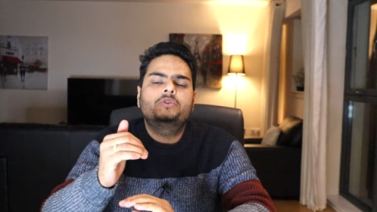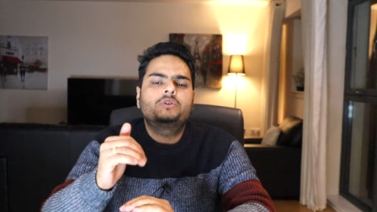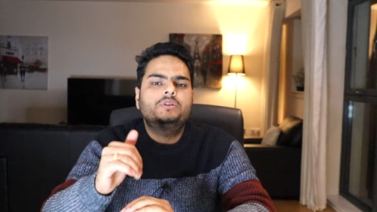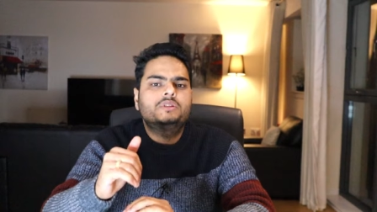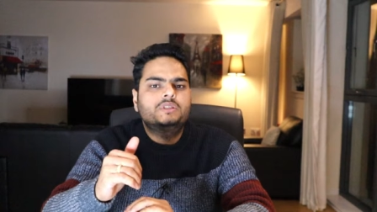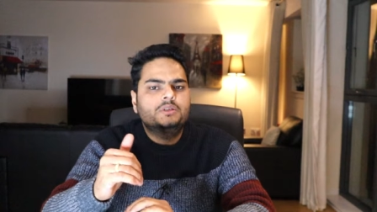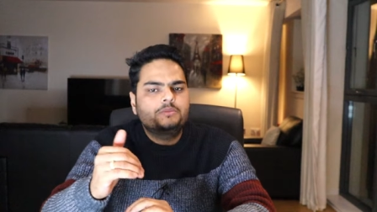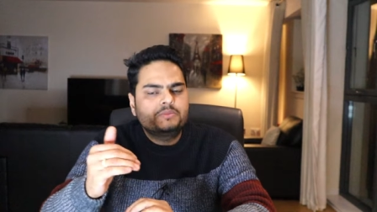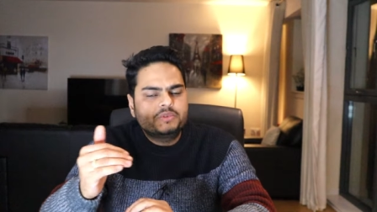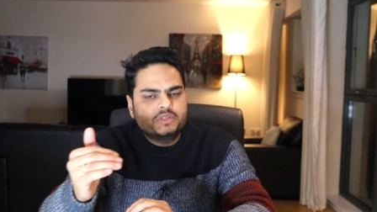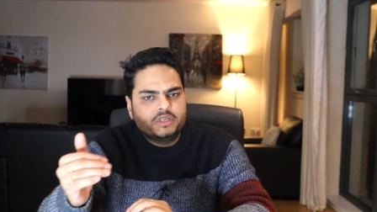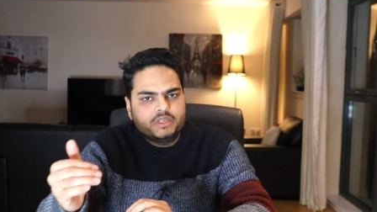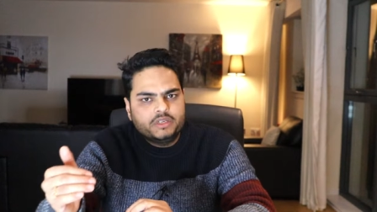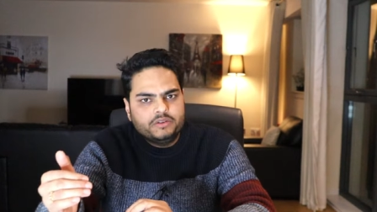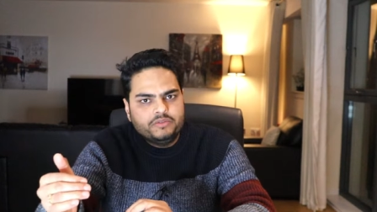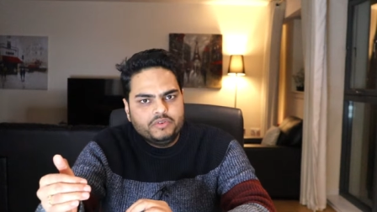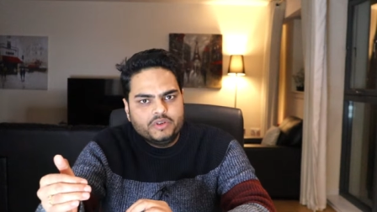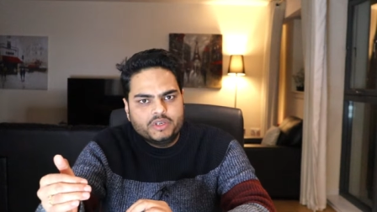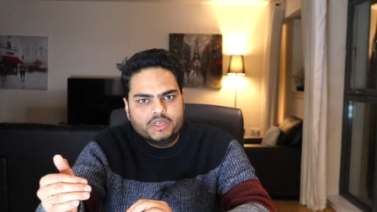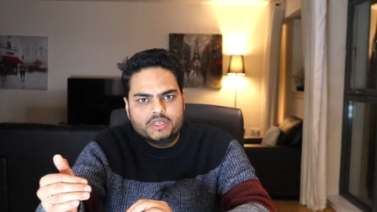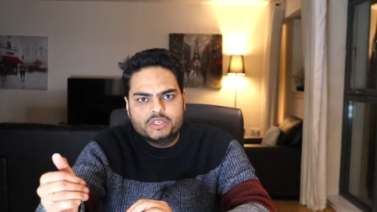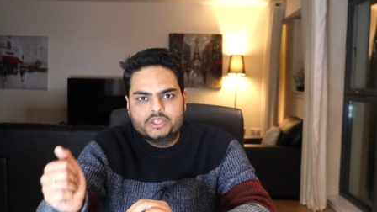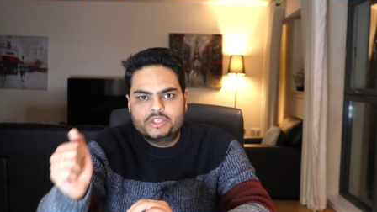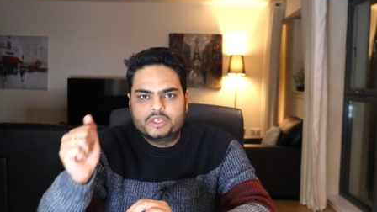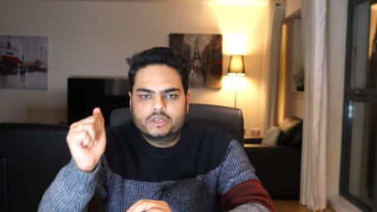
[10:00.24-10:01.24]
for some
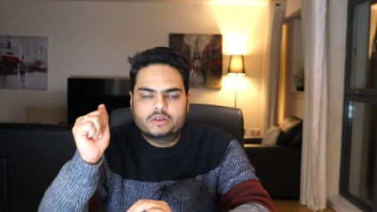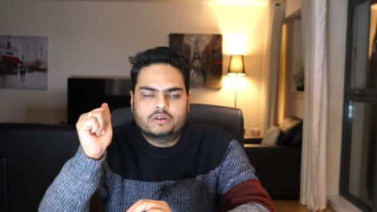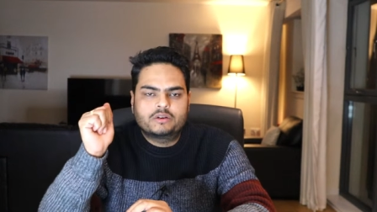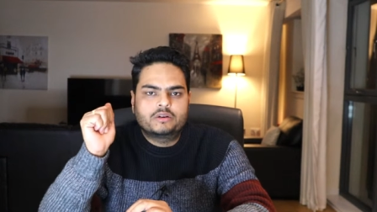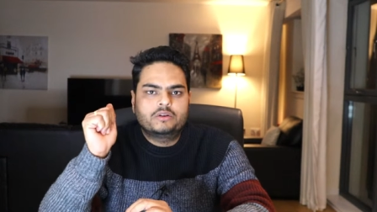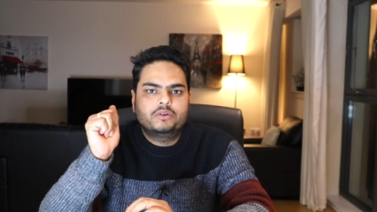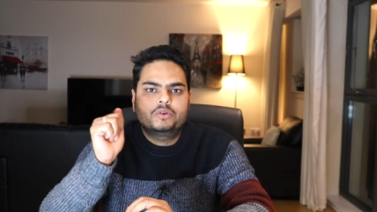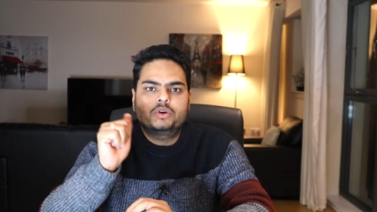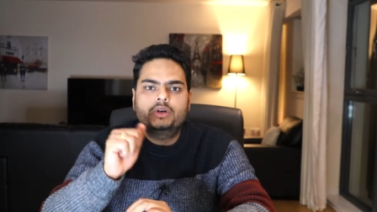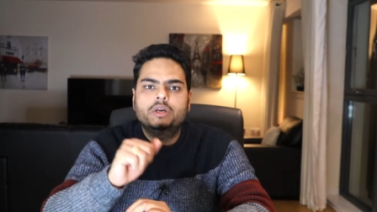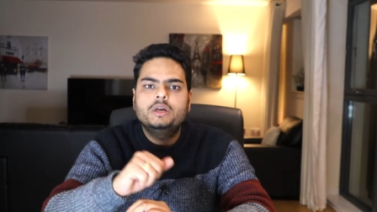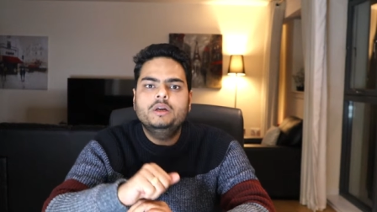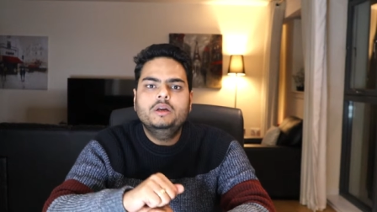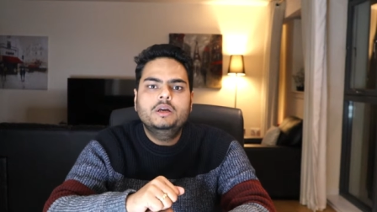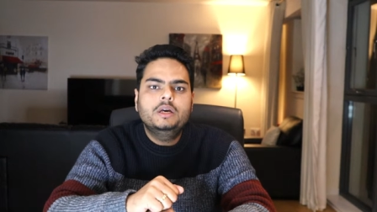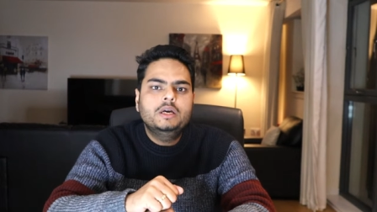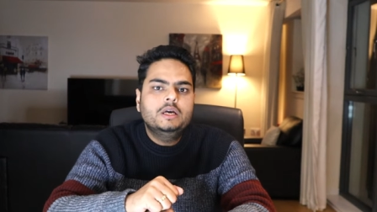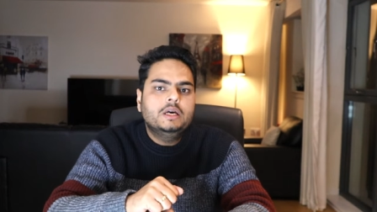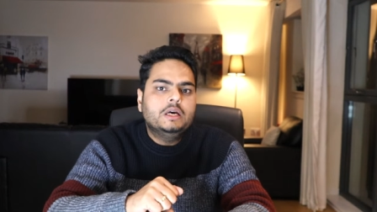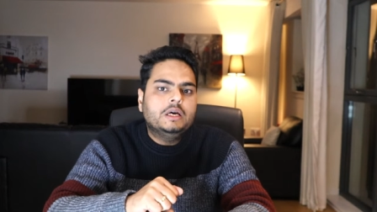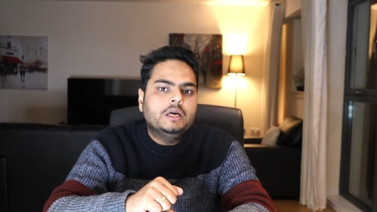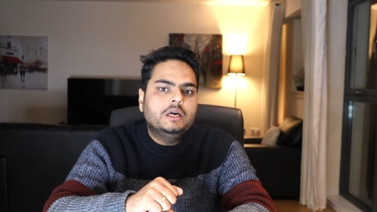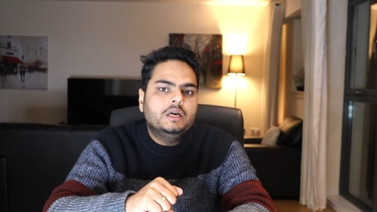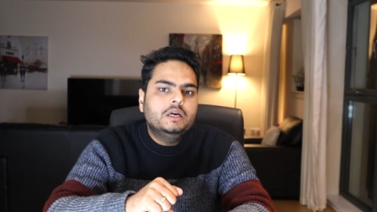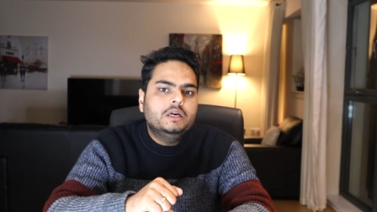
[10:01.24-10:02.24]
certification. Okay.
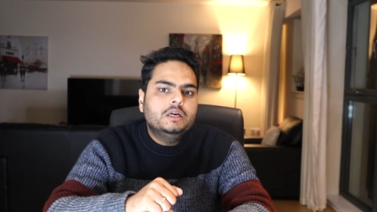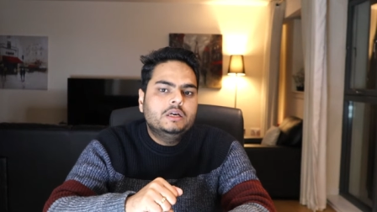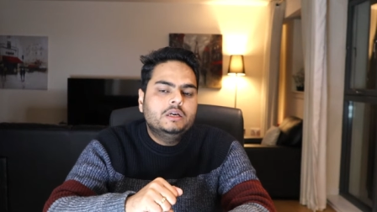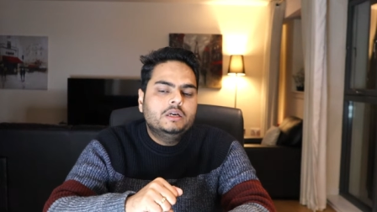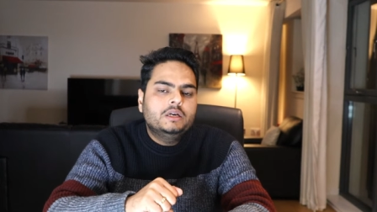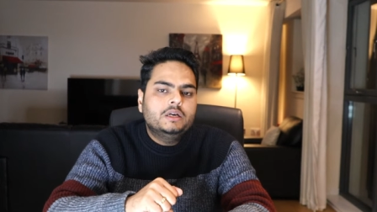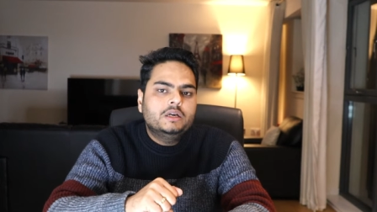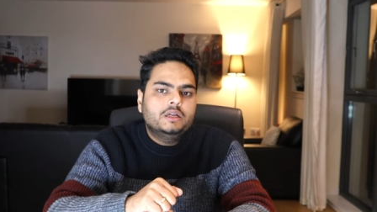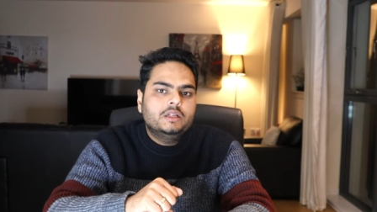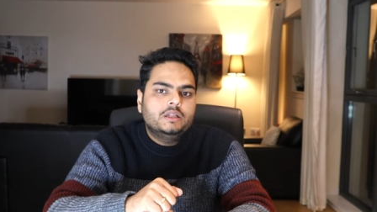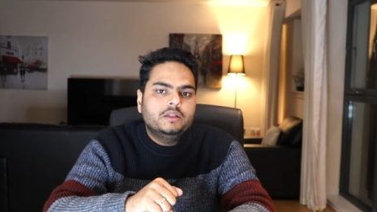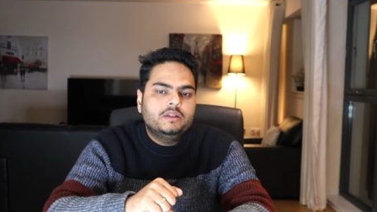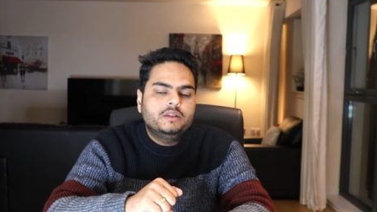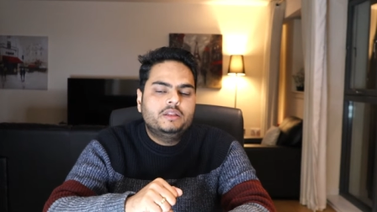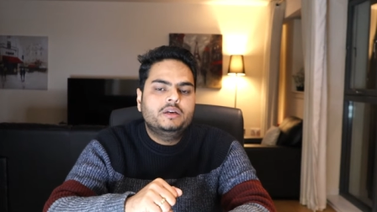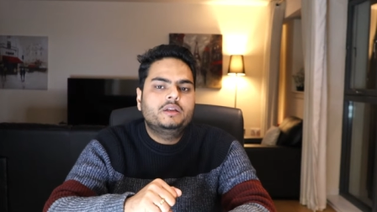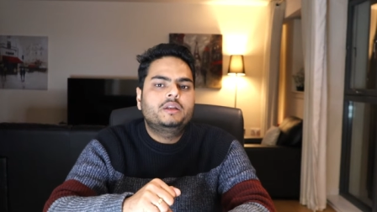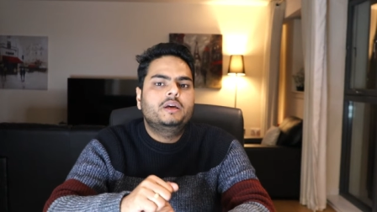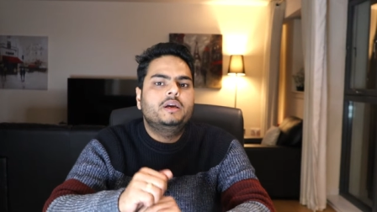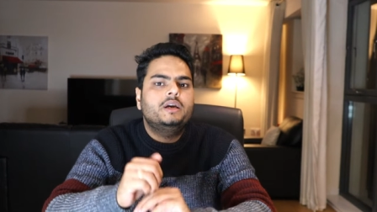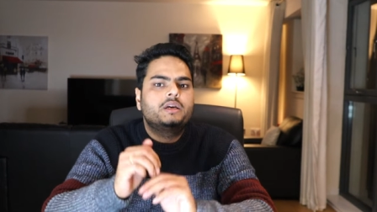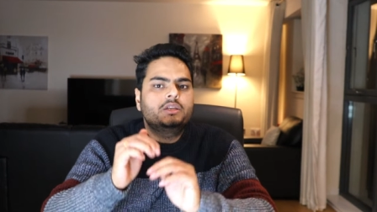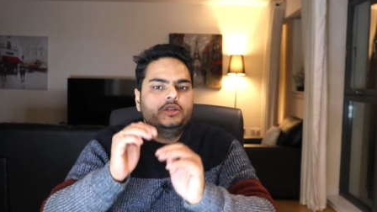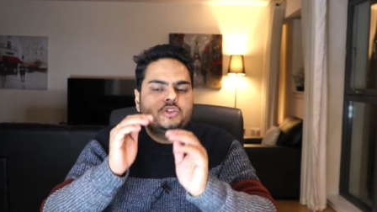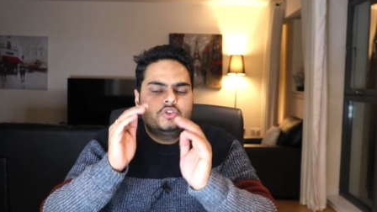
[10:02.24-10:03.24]
There
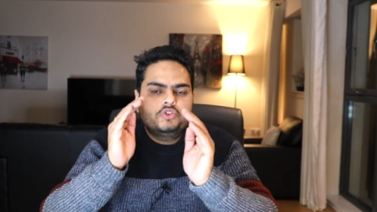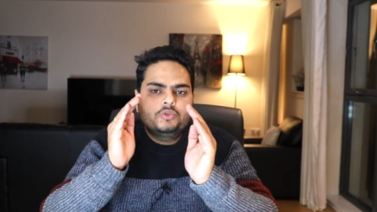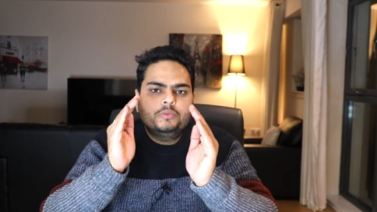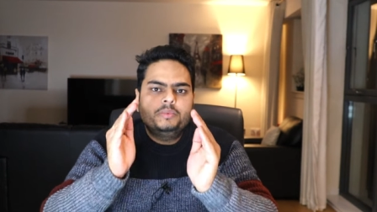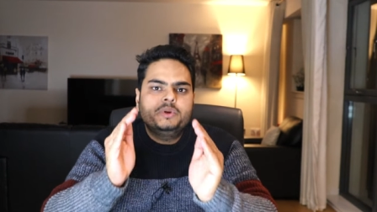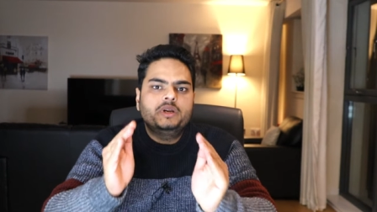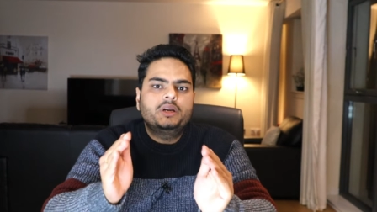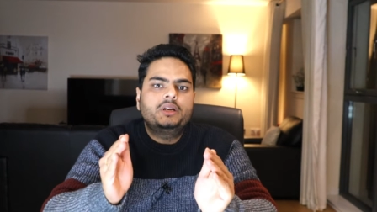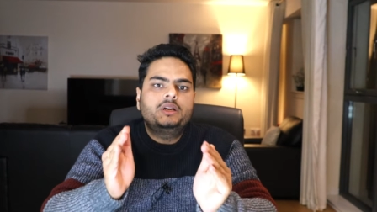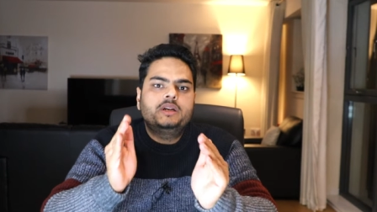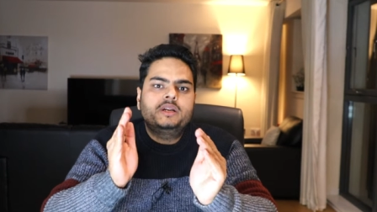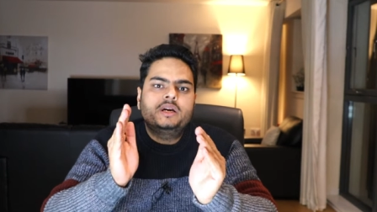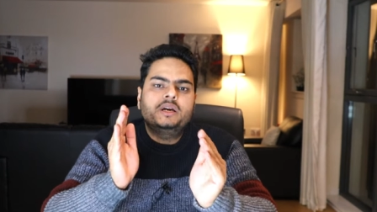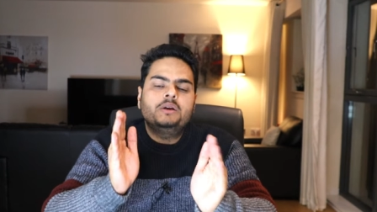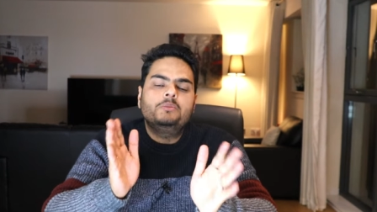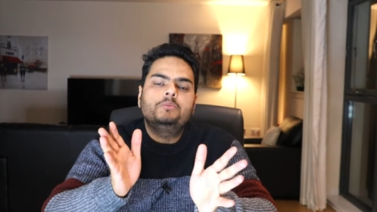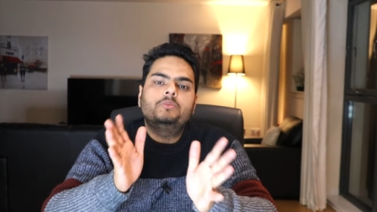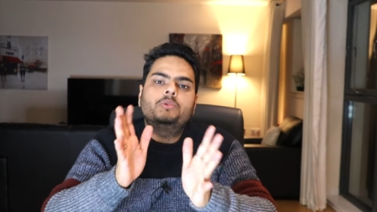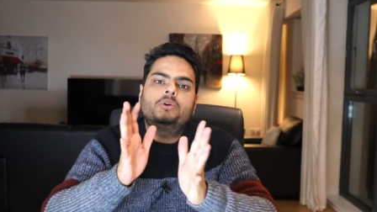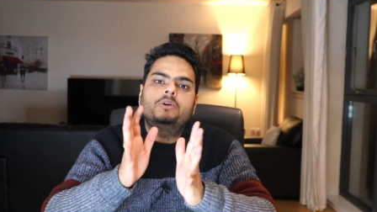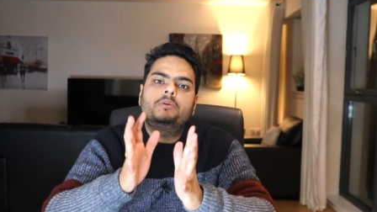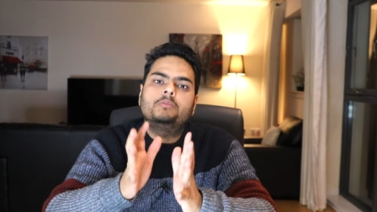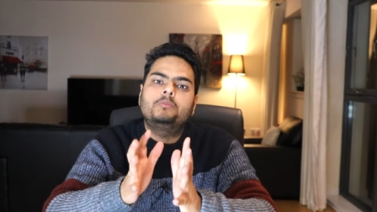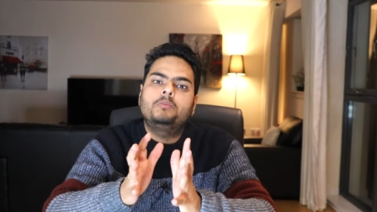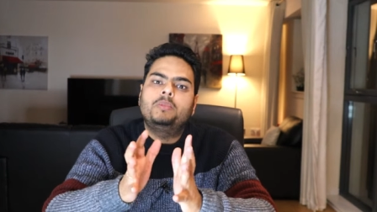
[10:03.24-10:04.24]
has to be a time
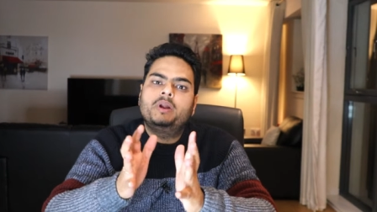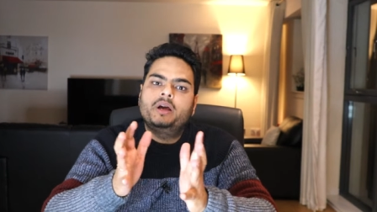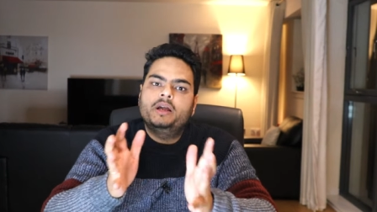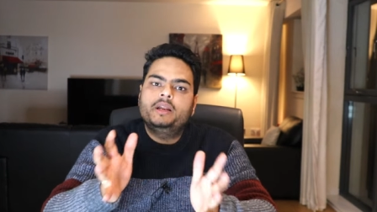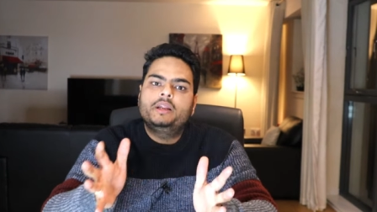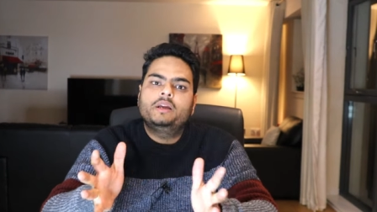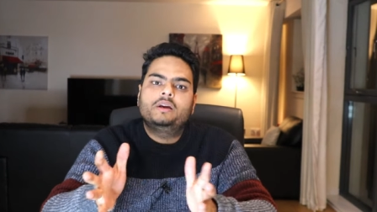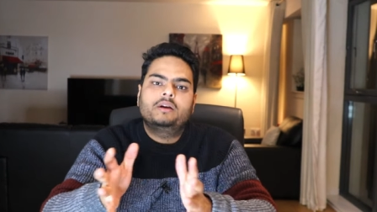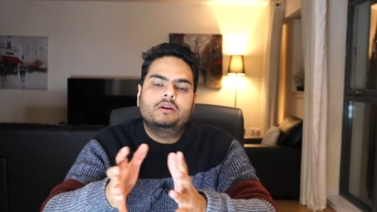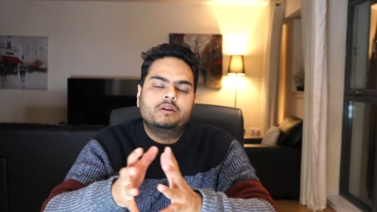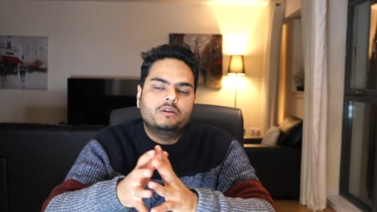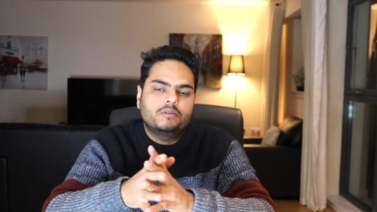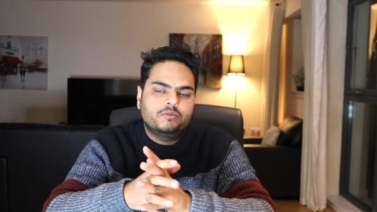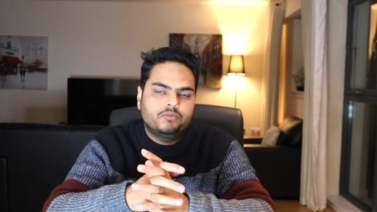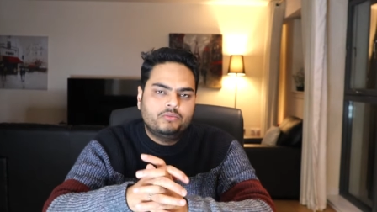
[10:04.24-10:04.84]
bound planning